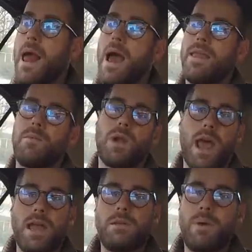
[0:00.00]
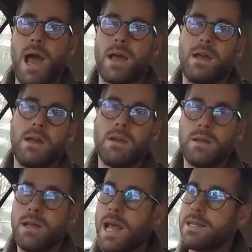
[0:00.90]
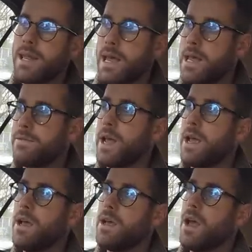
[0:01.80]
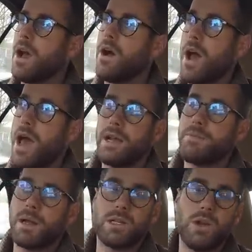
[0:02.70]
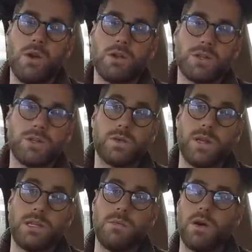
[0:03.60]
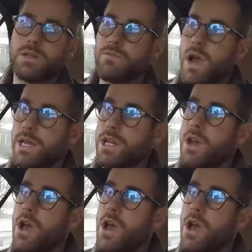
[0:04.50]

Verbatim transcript: and then when I headed back later that evening, I had about 220 miles of range.